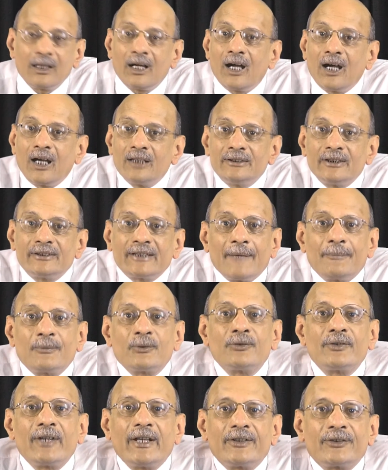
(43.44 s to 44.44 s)
Other types
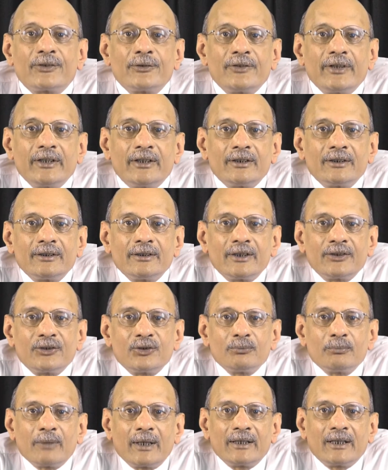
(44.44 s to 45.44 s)
of rates of return that you
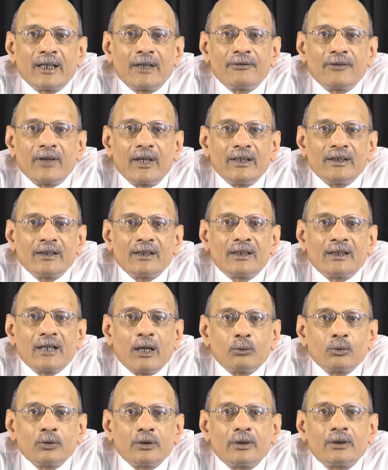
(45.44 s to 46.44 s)
might have
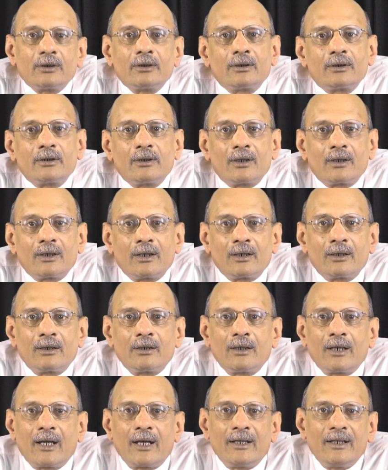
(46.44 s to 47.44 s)
encountered
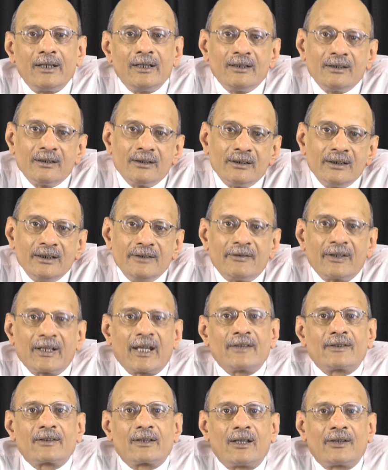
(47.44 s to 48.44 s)
in early
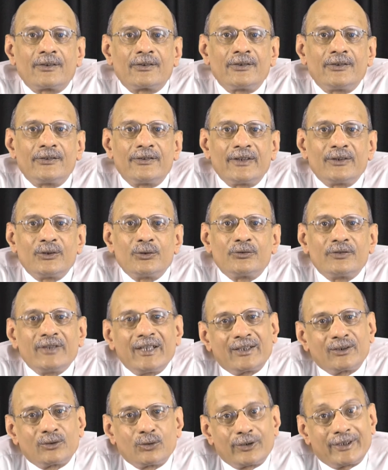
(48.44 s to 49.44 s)
finance classes that you've
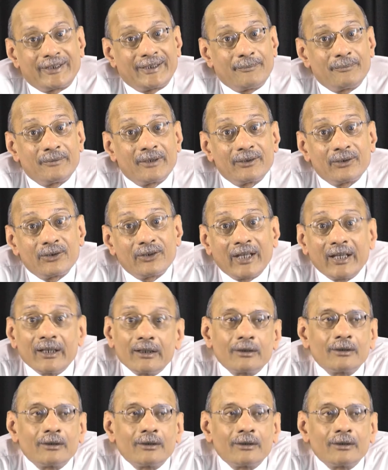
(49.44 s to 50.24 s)
taken or attempted to take